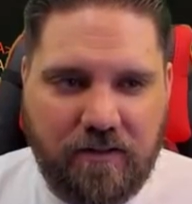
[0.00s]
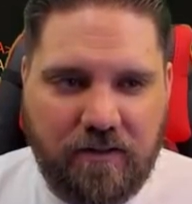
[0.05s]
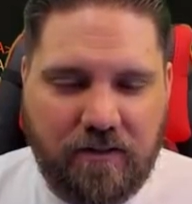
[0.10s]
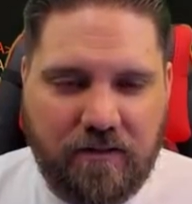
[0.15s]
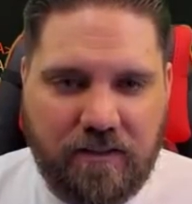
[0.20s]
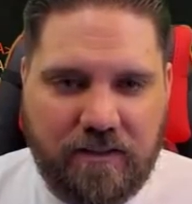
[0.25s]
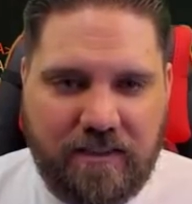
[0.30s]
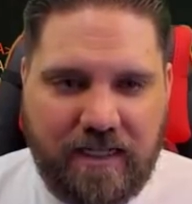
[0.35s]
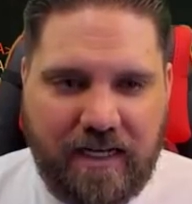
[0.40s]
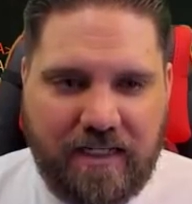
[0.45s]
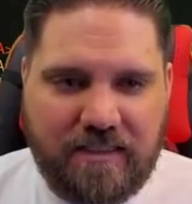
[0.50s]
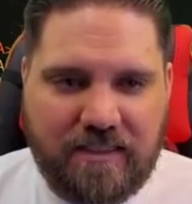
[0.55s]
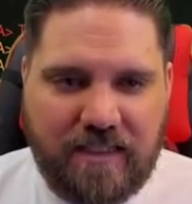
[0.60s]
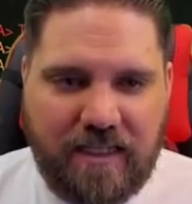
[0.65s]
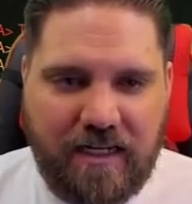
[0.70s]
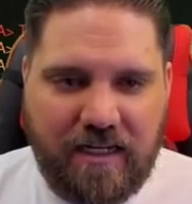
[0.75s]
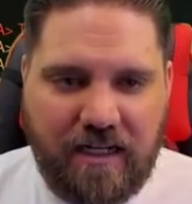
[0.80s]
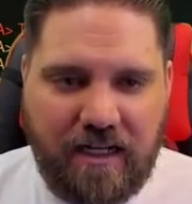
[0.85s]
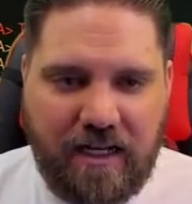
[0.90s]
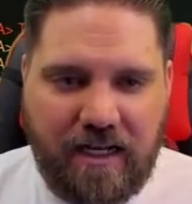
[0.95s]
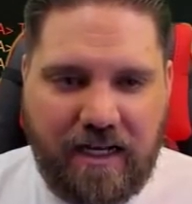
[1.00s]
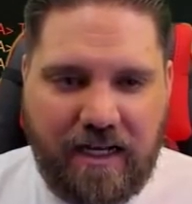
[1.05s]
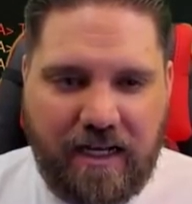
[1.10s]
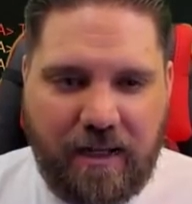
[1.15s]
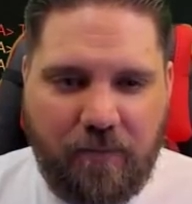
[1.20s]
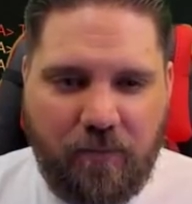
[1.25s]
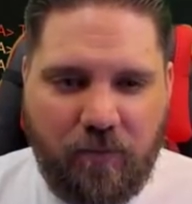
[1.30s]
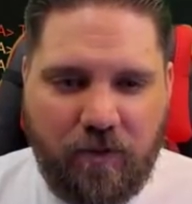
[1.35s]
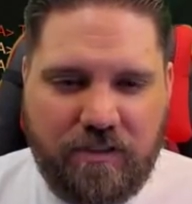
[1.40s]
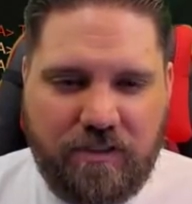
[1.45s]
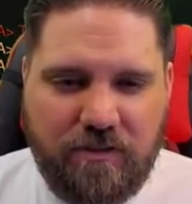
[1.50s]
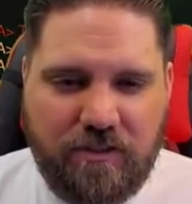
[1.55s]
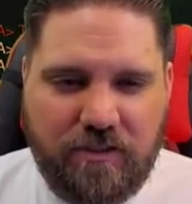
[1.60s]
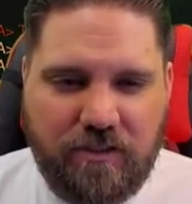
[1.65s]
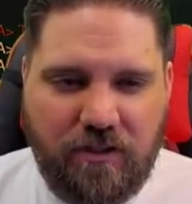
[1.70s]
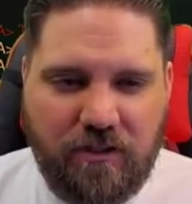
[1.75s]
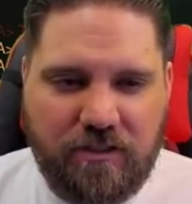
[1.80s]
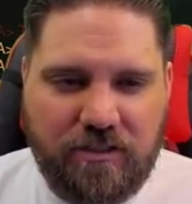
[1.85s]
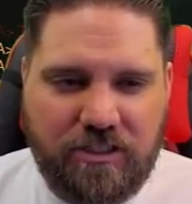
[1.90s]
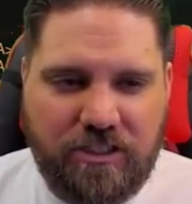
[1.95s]
The dots kind of hop. Once you
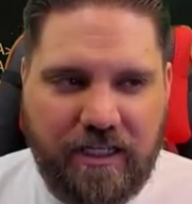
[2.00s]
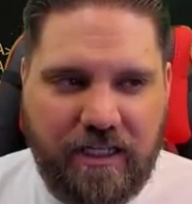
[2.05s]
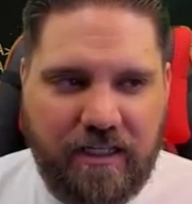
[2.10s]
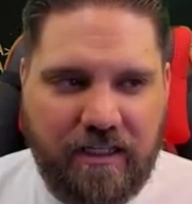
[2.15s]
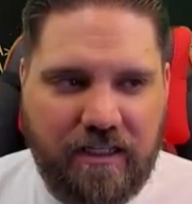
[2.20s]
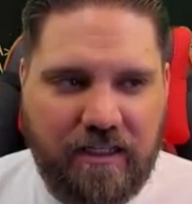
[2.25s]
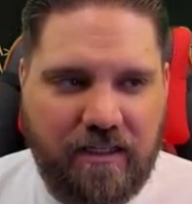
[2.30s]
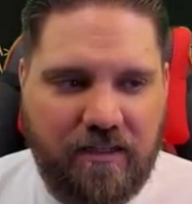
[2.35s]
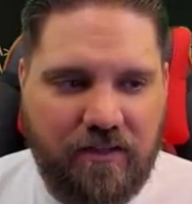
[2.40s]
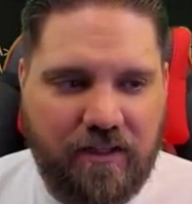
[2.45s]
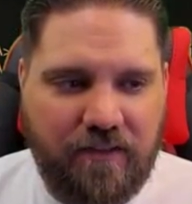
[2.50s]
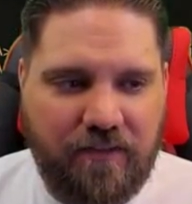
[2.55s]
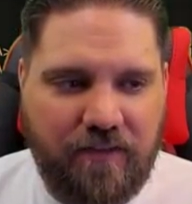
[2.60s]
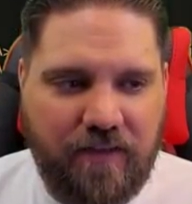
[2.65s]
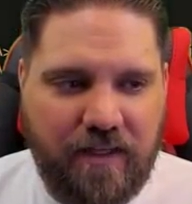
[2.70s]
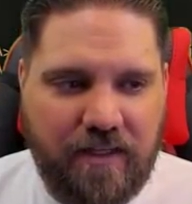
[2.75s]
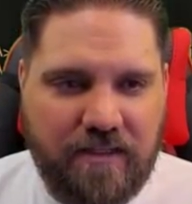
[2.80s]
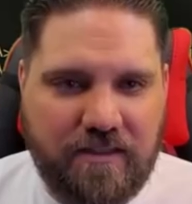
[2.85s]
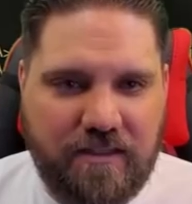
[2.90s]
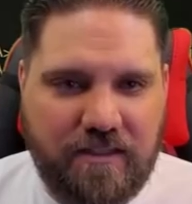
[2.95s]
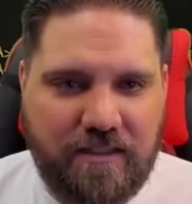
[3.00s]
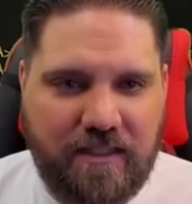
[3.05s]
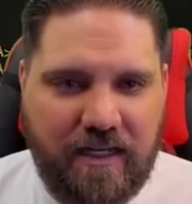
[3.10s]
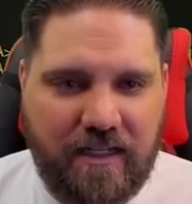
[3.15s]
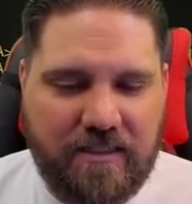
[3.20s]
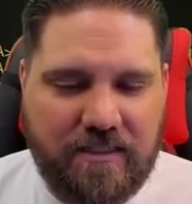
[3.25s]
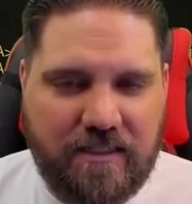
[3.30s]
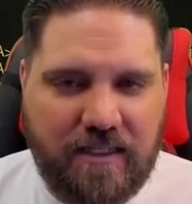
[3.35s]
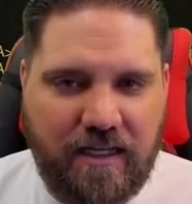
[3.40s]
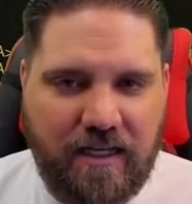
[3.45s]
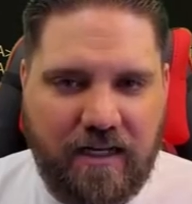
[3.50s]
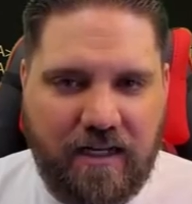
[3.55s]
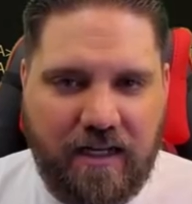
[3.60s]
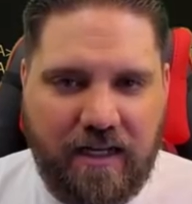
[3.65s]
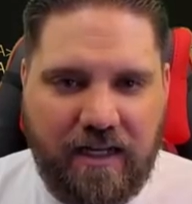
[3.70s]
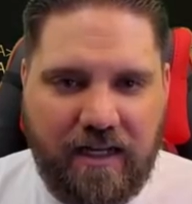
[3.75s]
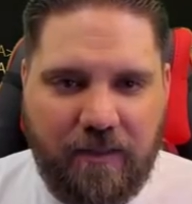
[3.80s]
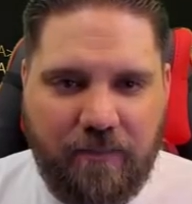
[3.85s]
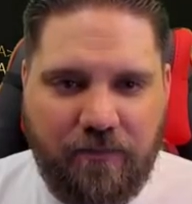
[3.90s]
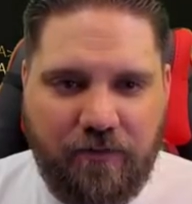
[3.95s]
start chain killing things, the dots kind of
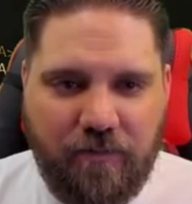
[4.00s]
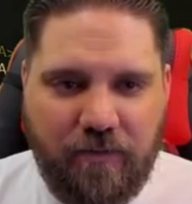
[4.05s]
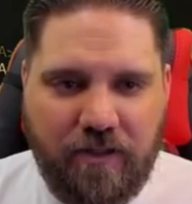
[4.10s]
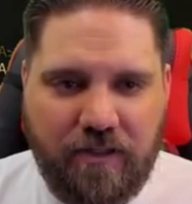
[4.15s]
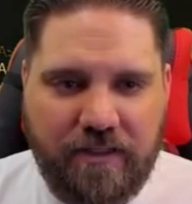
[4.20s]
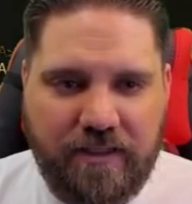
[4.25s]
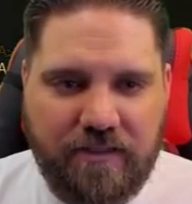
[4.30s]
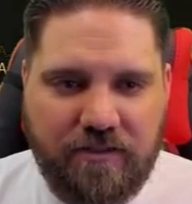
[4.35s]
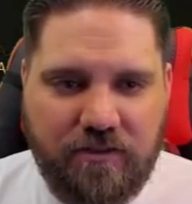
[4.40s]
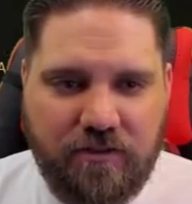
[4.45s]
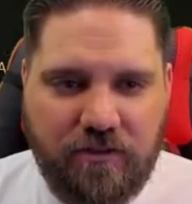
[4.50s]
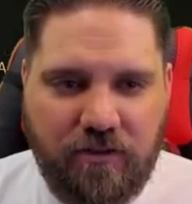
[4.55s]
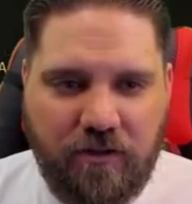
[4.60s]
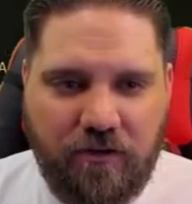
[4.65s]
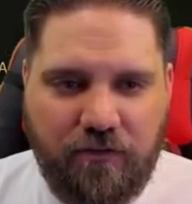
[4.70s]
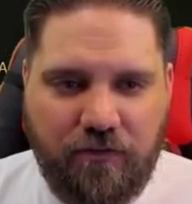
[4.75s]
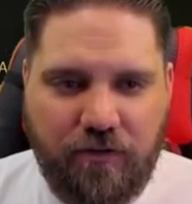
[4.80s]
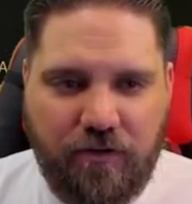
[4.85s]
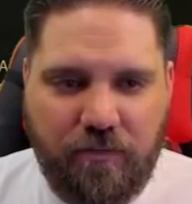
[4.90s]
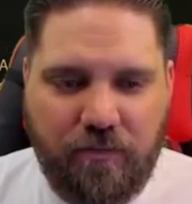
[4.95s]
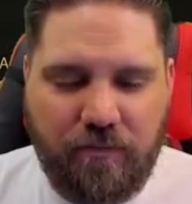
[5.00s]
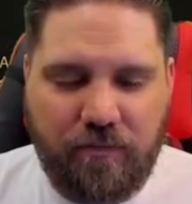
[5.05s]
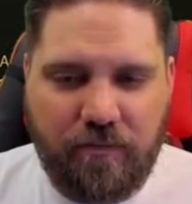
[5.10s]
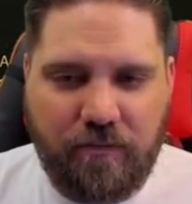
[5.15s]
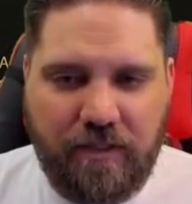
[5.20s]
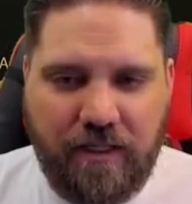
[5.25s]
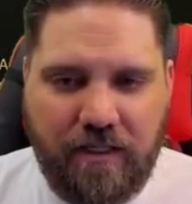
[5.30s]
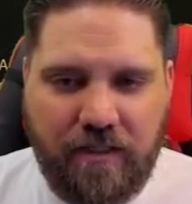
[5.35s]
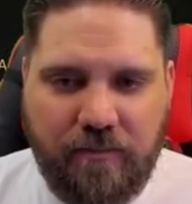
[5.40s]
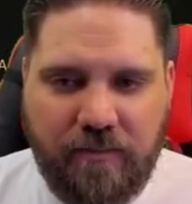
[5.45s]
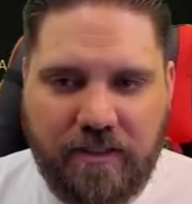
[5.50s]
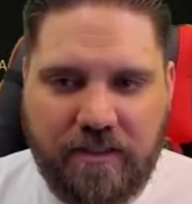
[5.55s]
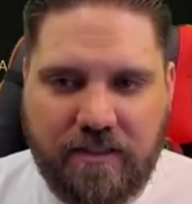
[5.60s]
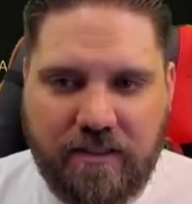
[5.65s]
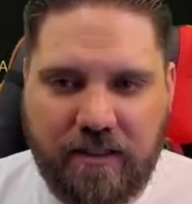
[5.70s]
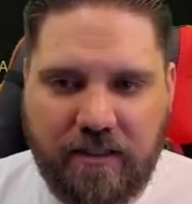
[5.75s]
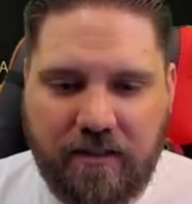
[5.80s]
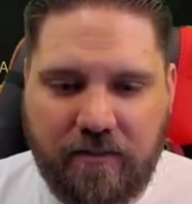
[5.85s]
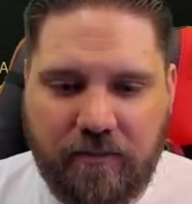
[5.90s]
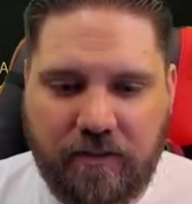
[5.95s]
hop from elite to, or from enemy
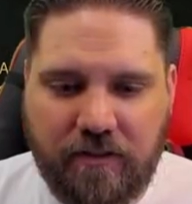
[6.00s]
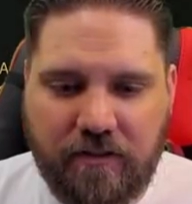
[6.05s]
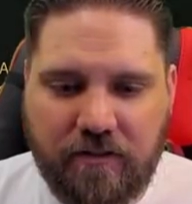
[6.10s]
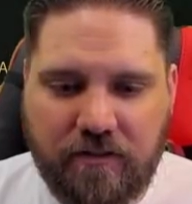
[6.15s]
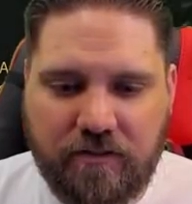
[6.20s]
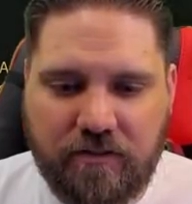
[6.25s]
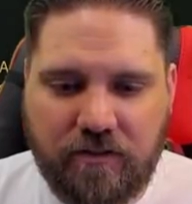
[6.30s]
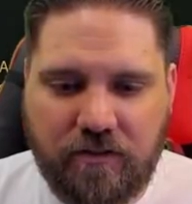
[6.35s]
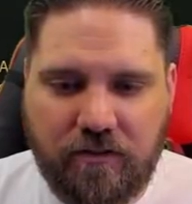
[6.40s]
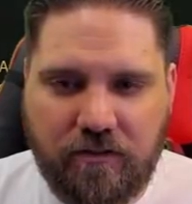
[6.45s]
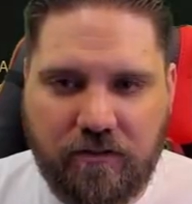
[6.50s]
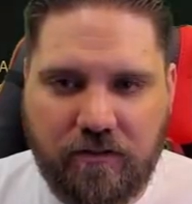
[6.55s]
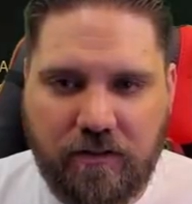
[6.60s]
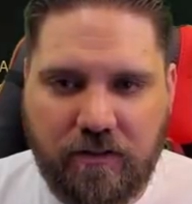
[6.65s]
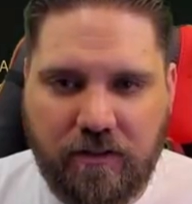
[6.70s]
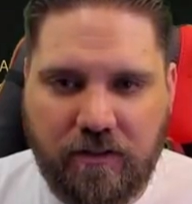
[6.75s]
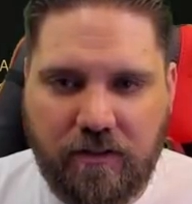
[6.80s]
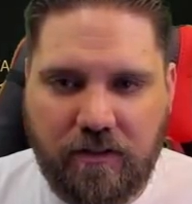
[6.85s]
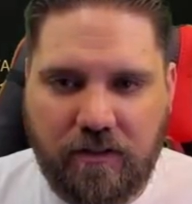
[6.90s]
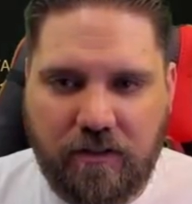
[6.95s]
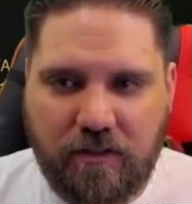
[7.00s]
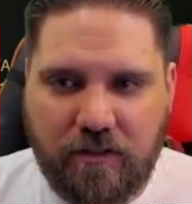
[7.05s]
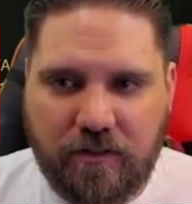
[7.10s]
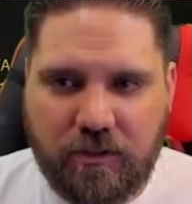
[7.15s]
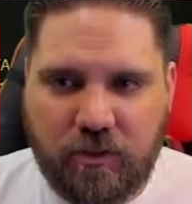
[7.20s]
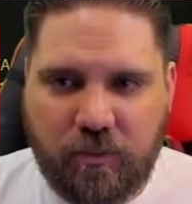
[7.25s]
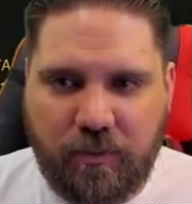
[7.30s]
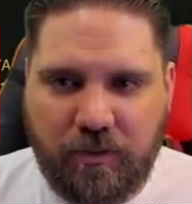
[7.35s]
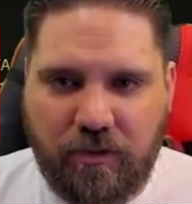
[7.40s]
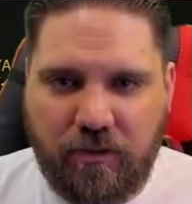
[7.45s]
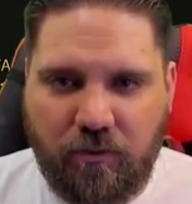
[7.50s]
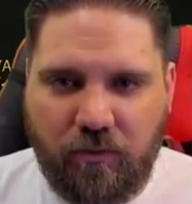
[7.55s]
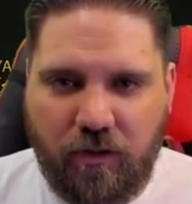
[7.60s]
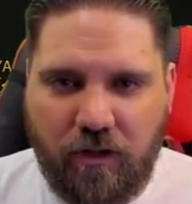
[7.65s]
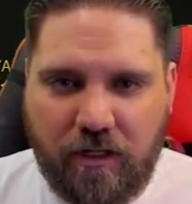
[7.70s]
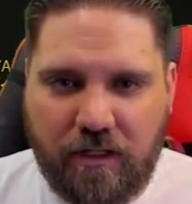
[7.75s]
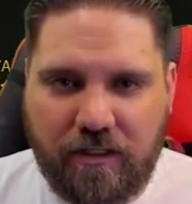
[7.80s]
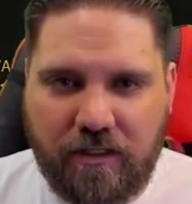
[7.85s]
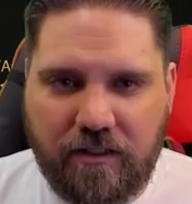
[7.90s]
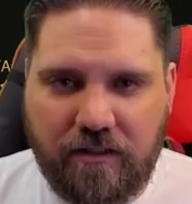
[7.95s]
to enemy. So spirit
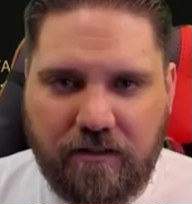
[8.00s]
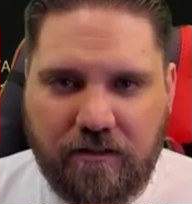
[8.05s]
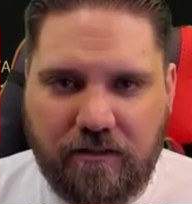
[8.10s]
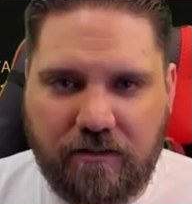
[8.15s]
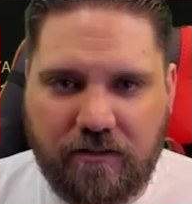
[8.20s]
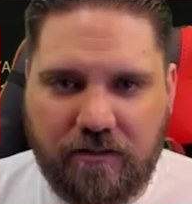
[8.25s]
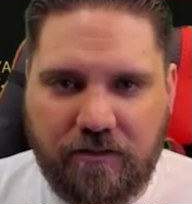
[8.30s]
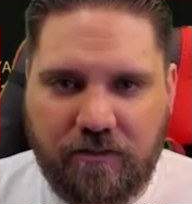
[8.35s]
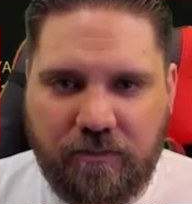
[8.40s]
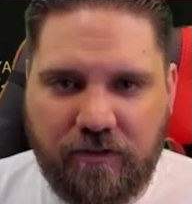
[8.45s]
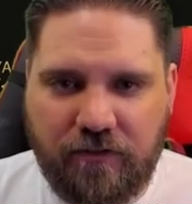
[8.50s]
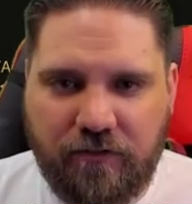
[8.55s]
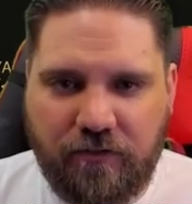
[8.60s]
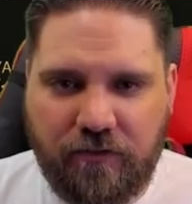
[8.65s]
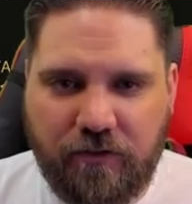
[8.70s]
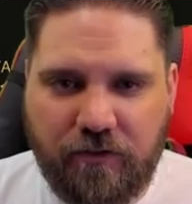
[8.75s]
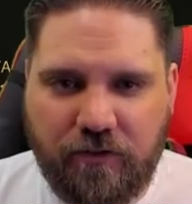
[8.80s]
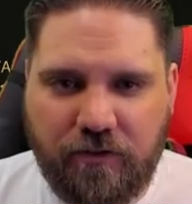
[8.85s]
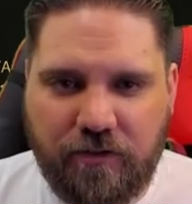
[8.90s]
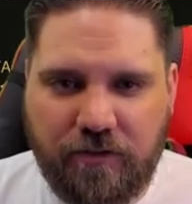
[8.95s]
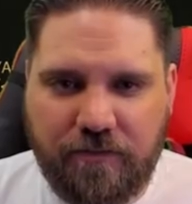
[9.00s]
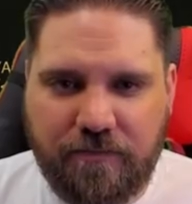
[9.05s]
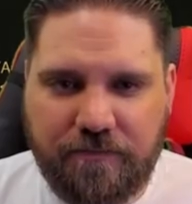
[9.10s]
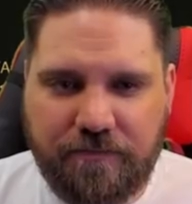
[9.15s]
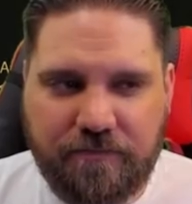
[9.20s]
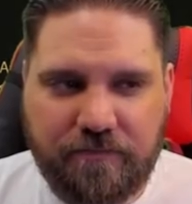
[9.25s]
walking a little bit further.